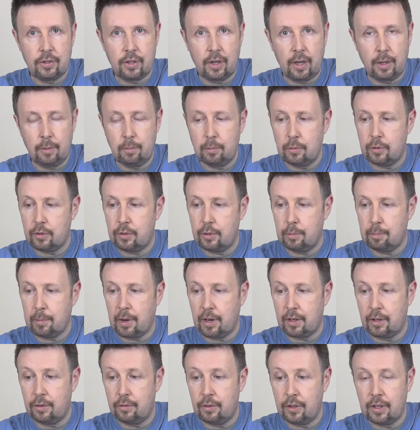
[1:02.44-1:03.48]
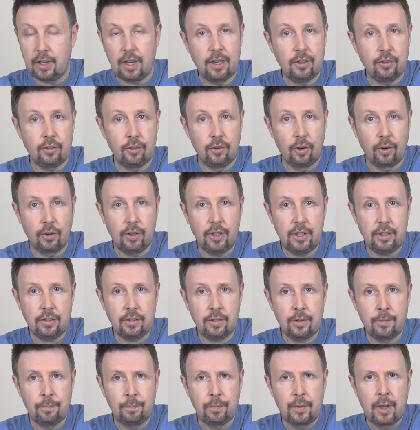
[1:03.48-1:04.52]
times magnification on
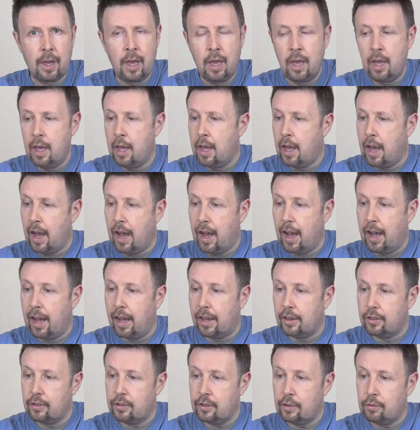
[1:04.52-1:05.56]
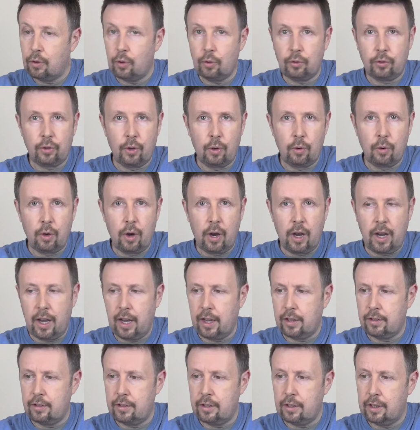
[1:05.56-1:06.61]
it. And you've also got a
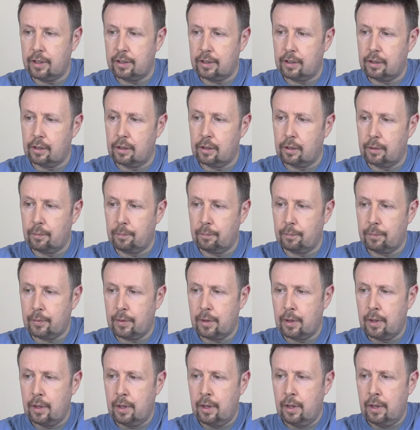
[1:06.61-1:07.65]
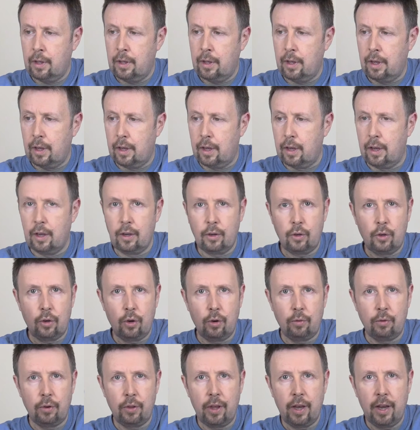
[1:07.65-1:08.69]
handy little
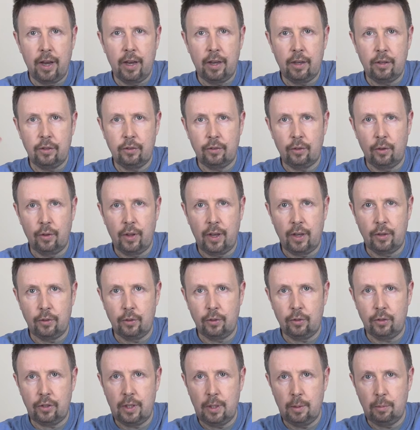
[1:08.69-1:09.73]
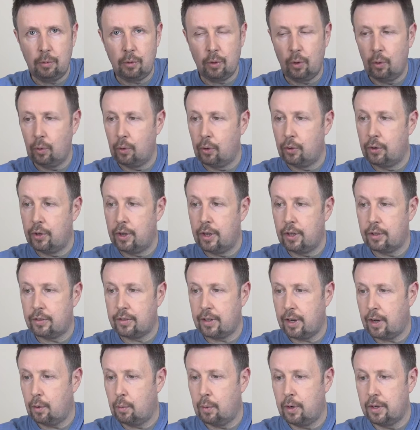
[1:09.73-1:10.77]
cover there, so that just keeps all the dirt
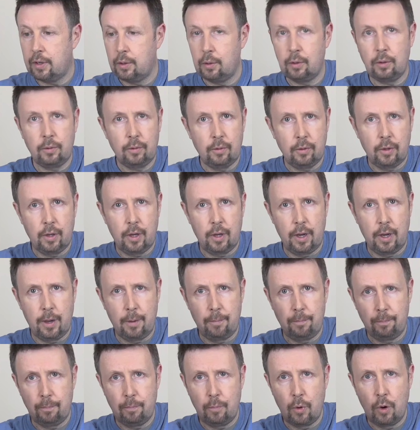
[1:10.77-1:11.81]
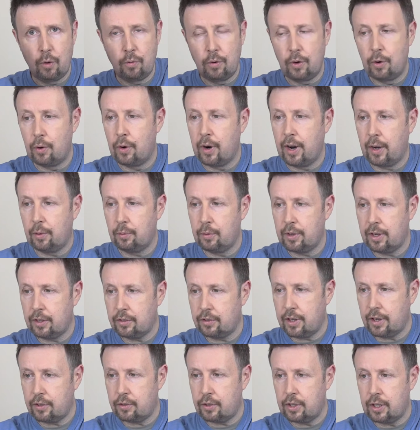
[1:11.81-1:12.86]
out when you're moving around,
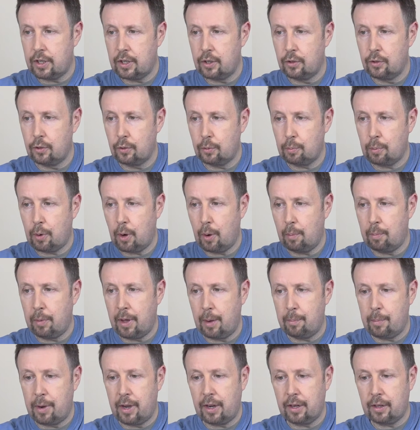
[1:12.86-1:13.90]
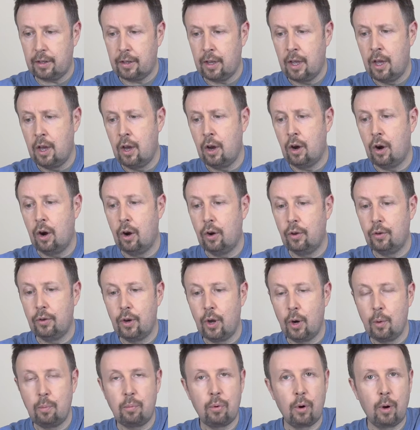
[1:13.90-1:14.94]
etc. You can just pop that back on,
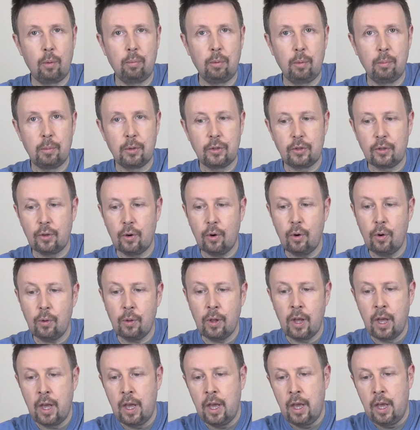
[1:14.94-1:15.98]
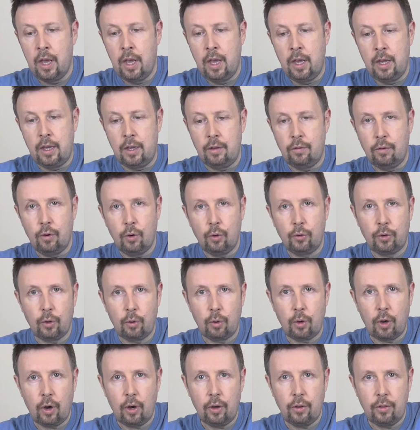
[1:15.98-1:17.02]
no problem at all. You've
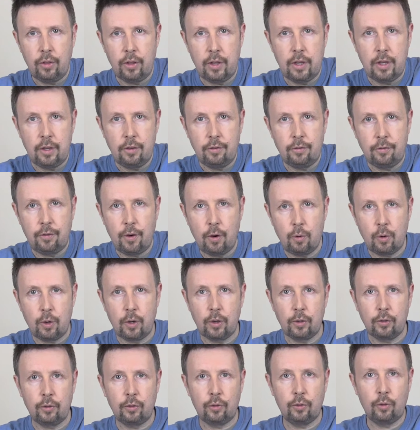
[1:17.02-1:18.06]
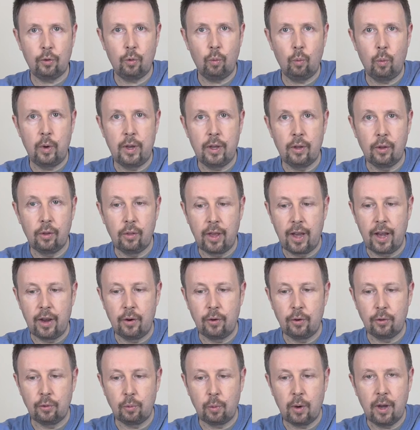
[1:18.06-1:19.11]
also got the focus wheel
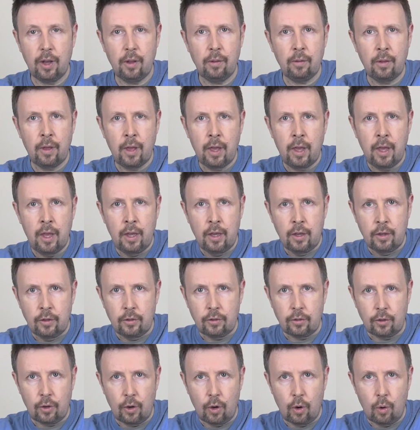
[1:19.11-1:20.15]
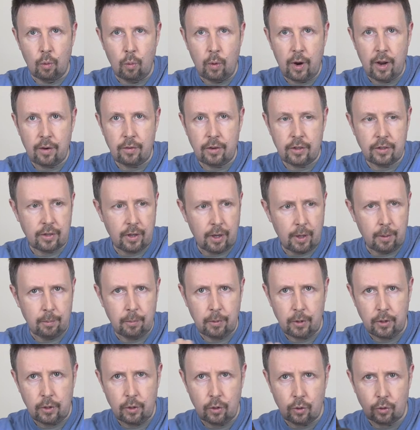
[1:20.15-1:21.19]
there as well, so every time
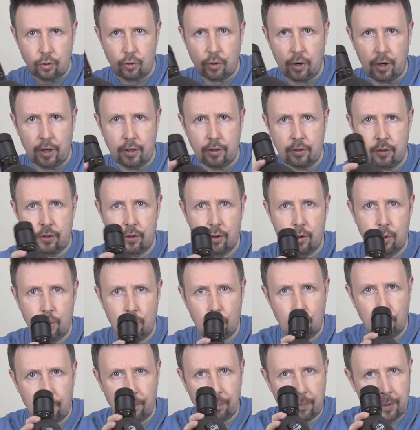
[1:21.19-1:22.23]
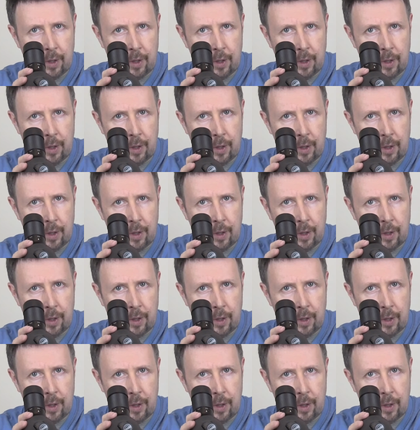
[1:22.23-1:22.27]
that you're trying to